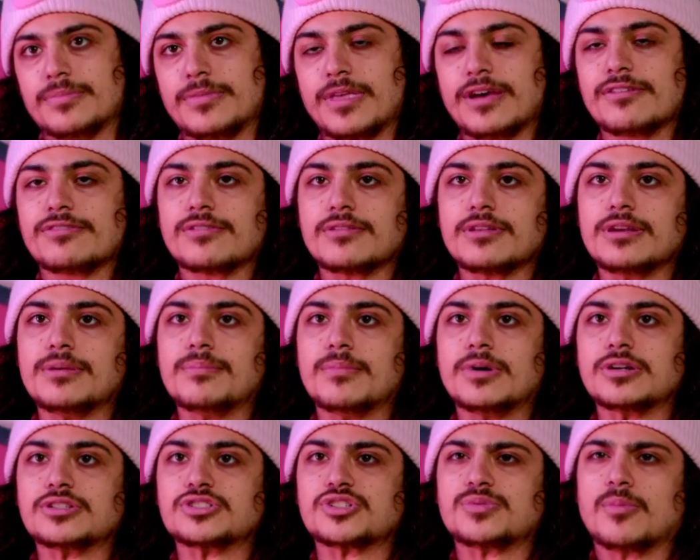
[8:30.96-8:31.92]
definitely
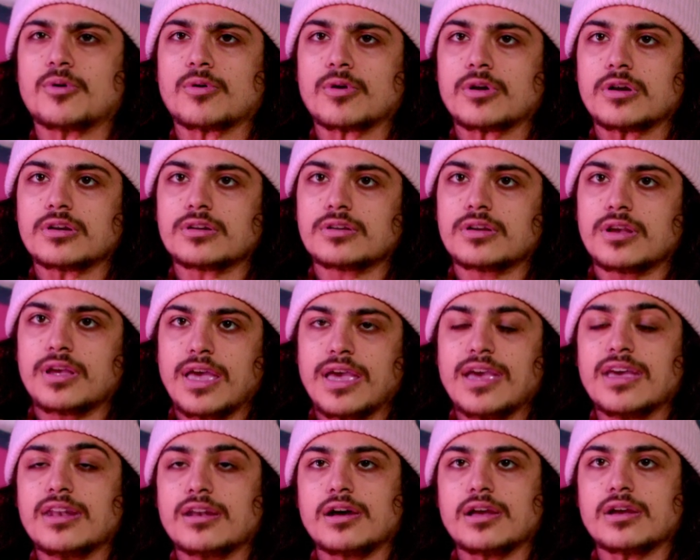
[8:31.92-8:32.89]
much more
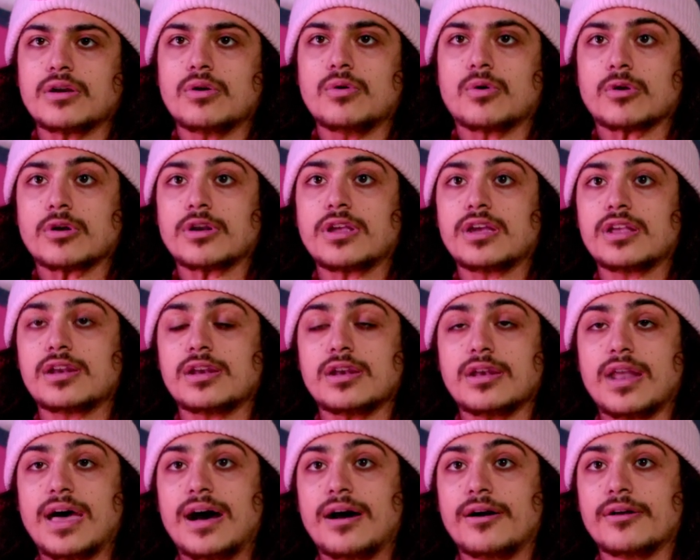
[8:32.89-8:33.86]
hand-eye coordinated
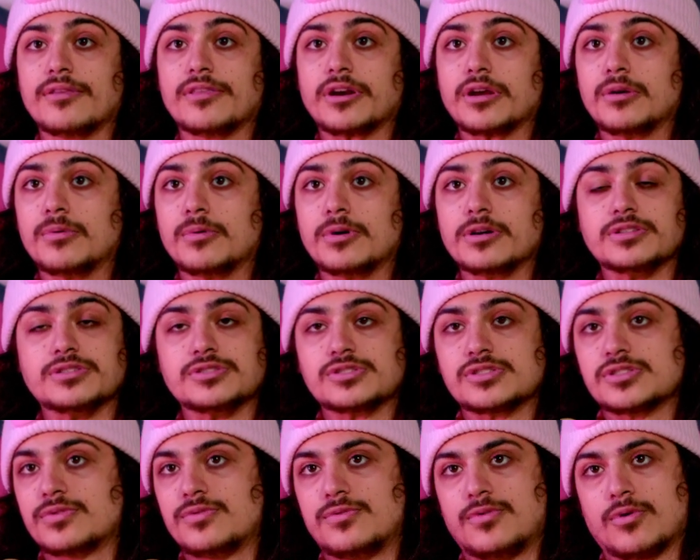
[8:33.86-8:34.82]
now than I
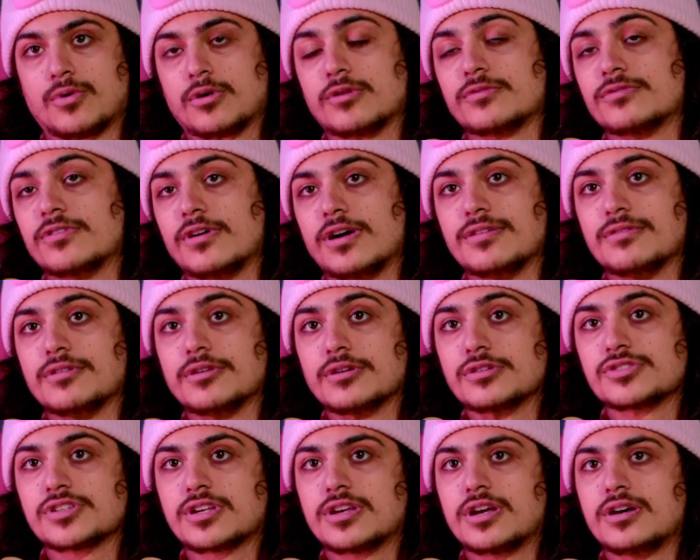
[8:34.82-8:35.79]
was 4 or 5
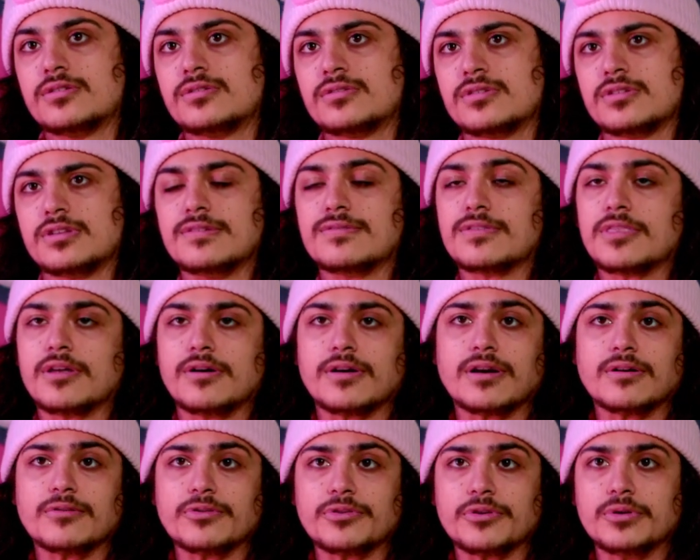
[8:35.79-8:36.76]
years ago, even though I
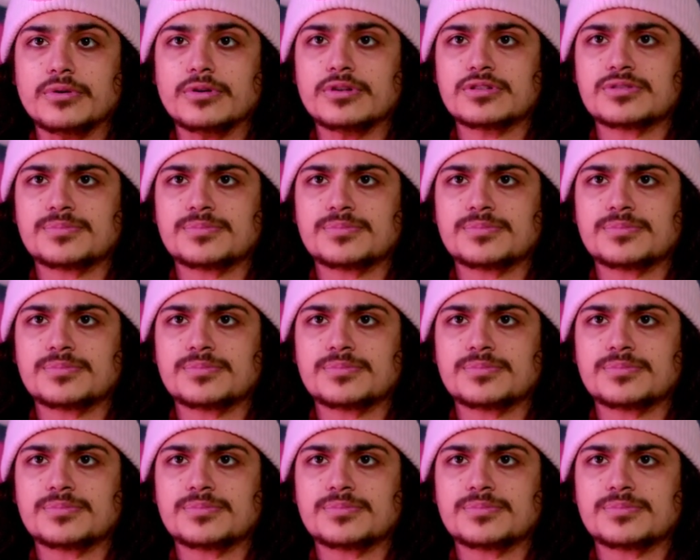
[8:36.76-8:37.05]
don't do it as